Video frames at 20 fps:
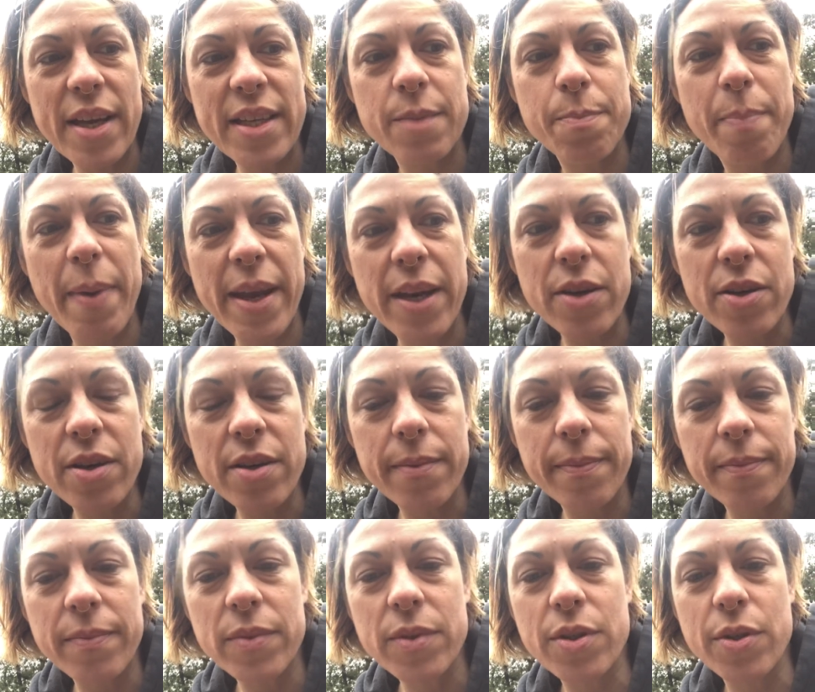better
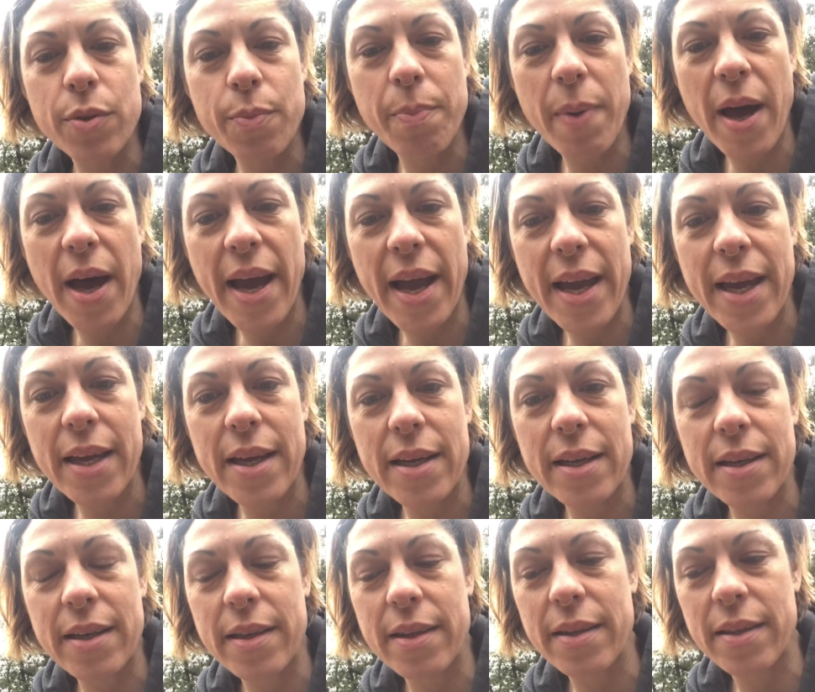to buy
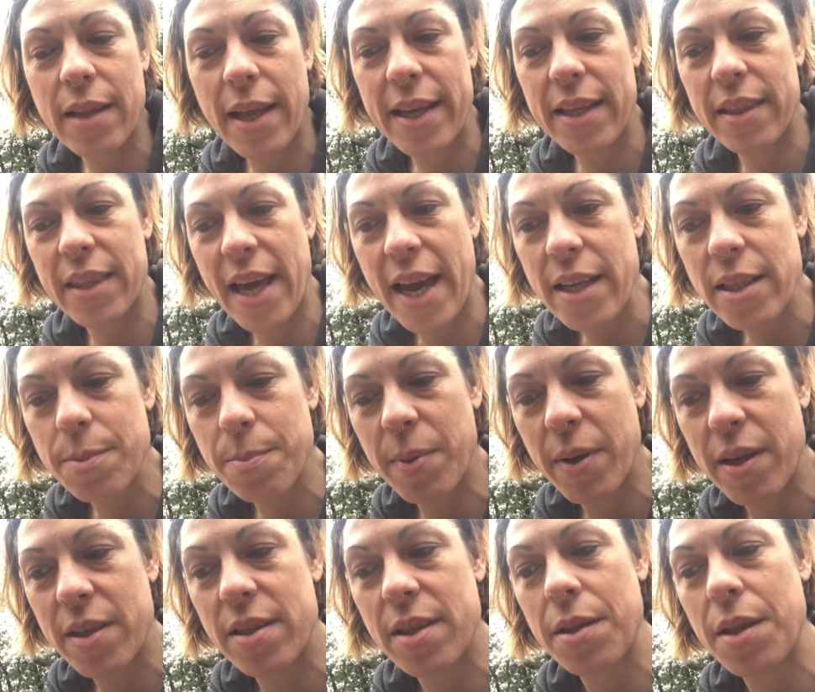like that,
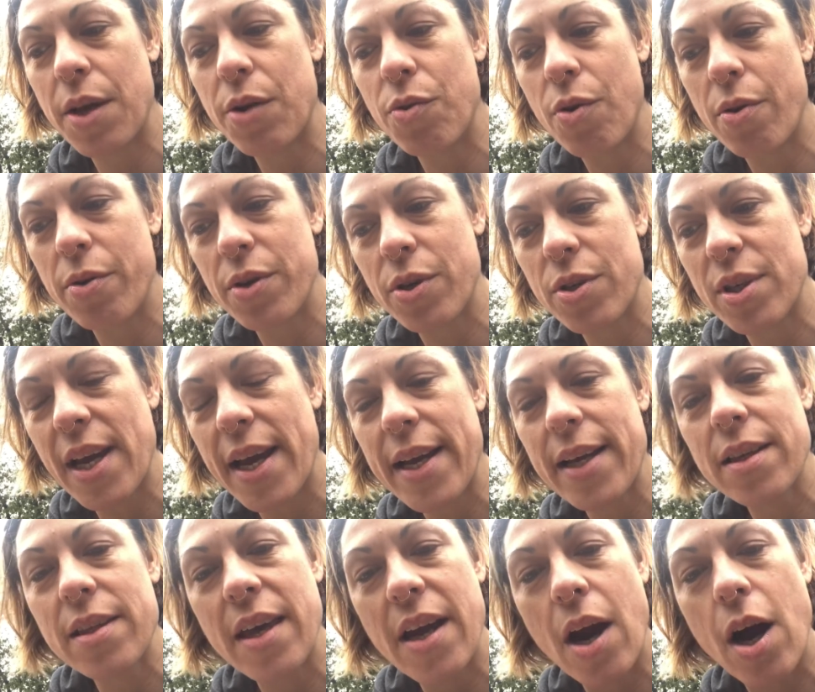because then they grow in your
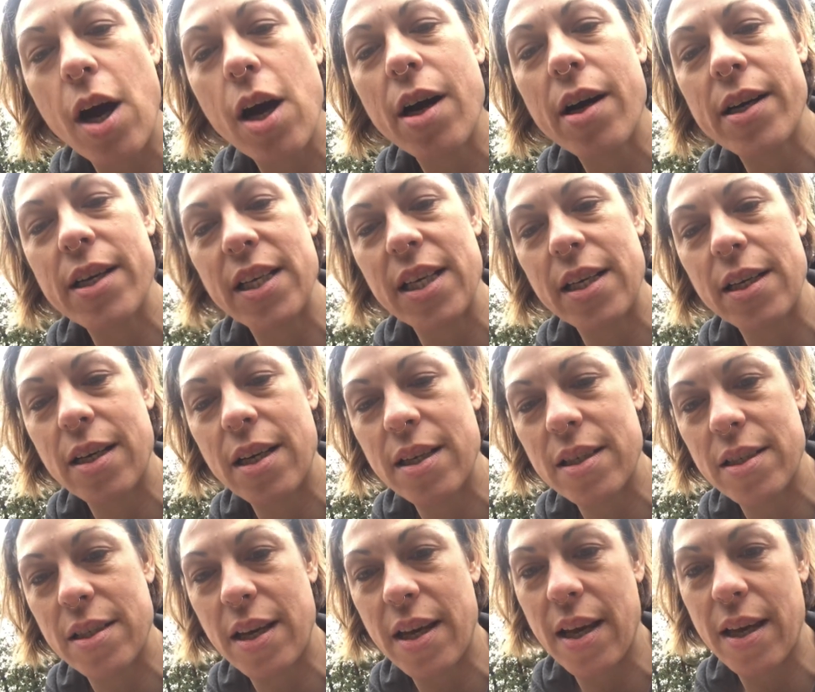tank. They're hardy because
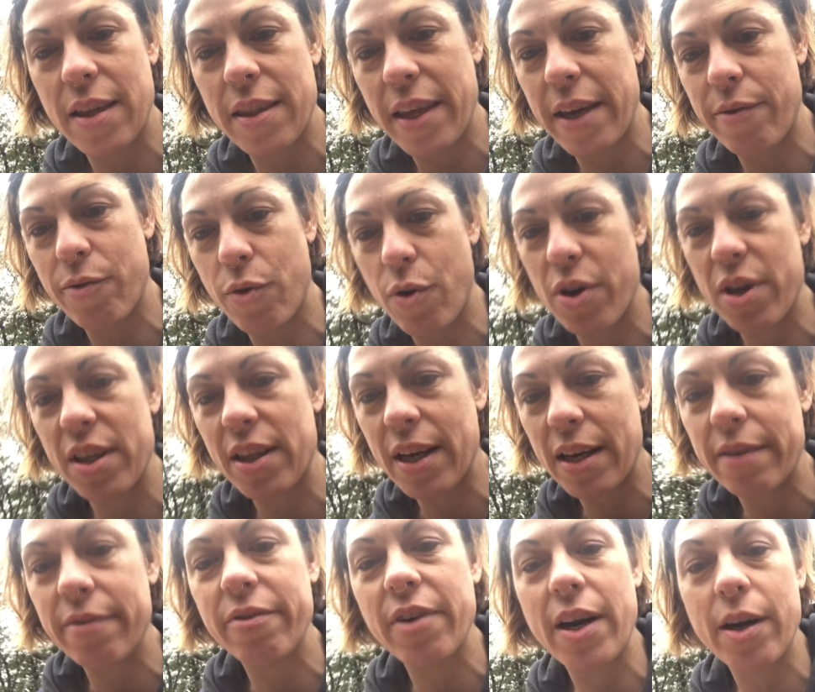they've grown in that
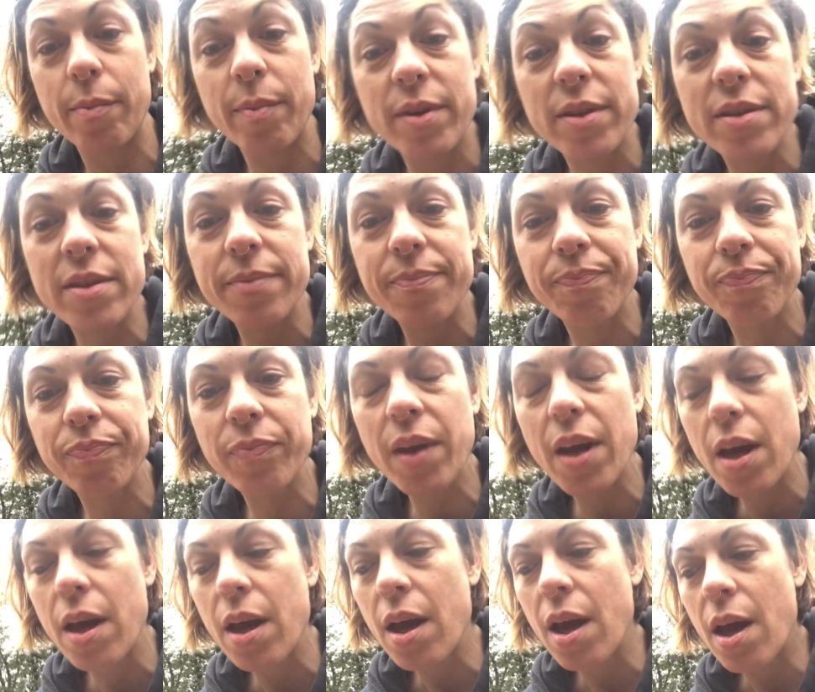environment.
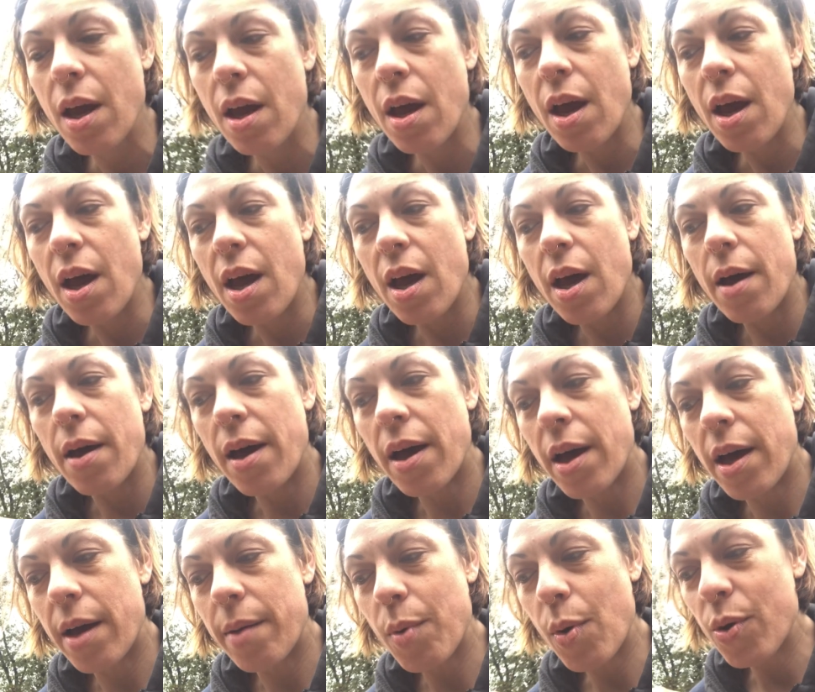
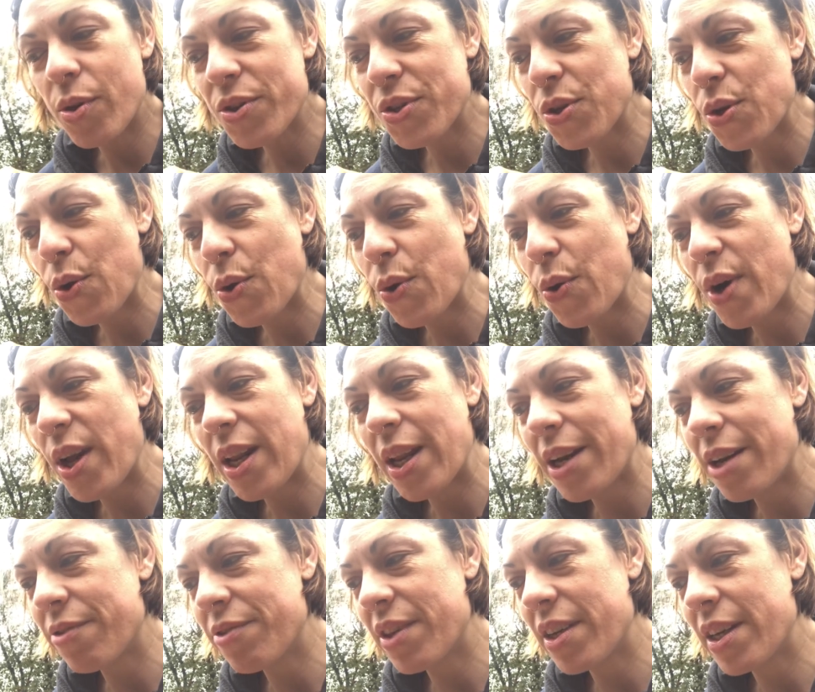Also, a lot
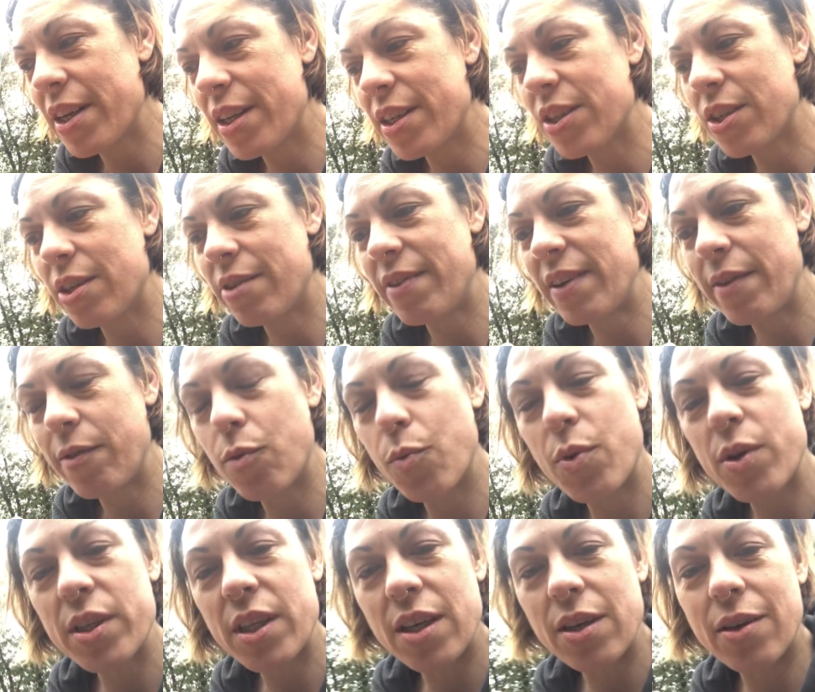of the sort of
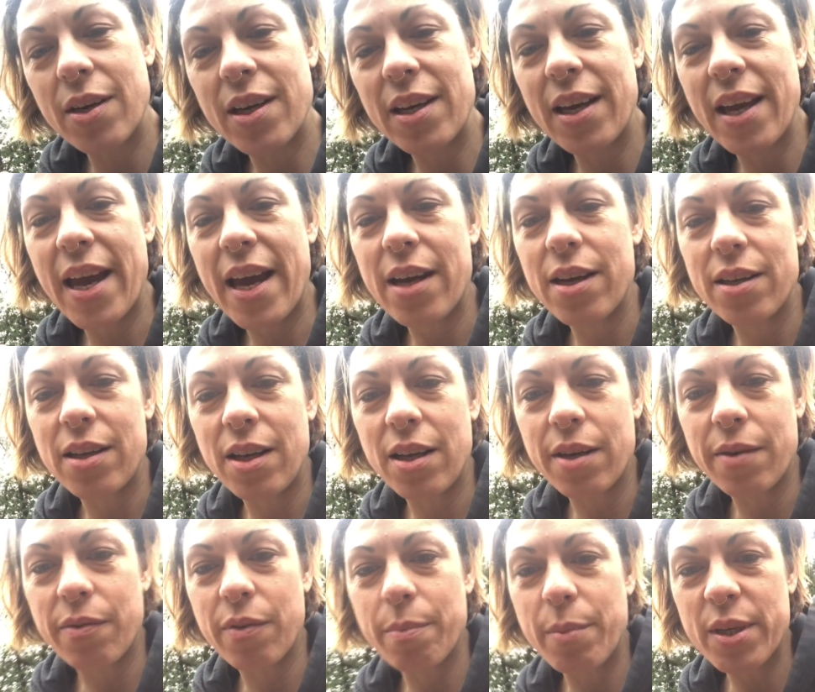liverwort that you can get and a lot
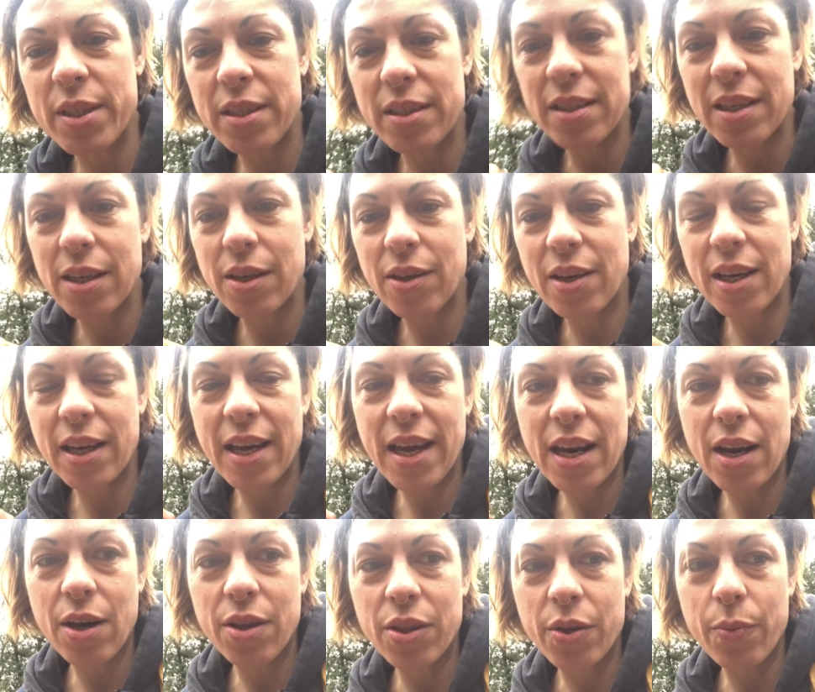of the mosses that you can get
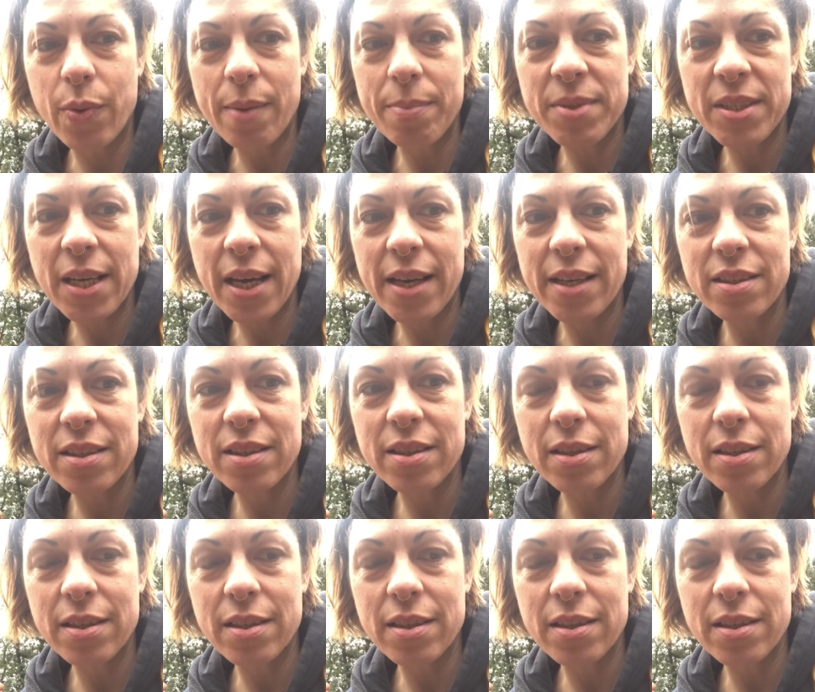on the websites,